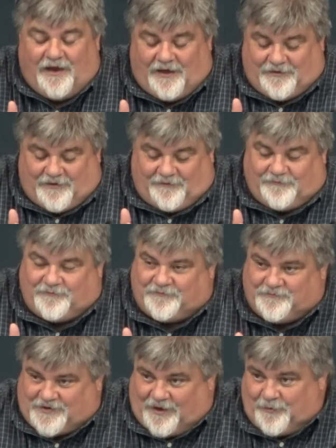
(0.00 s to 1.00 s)
and then
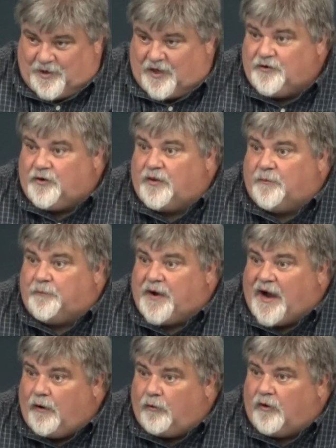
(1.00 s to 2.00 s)
coming under the
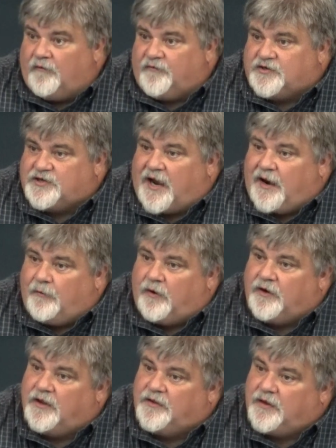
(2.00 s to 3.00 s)
power of a
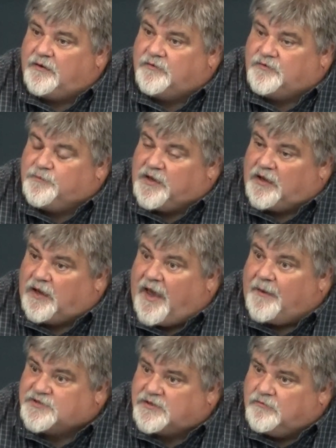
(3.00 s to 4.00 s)
tyrant, and then being
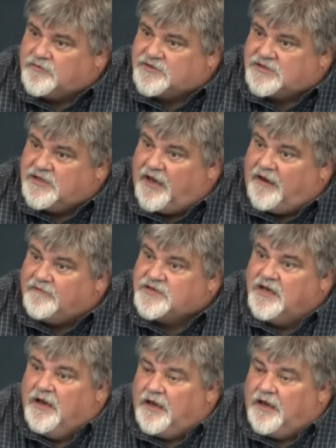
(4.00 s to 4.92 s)
absolute slaves,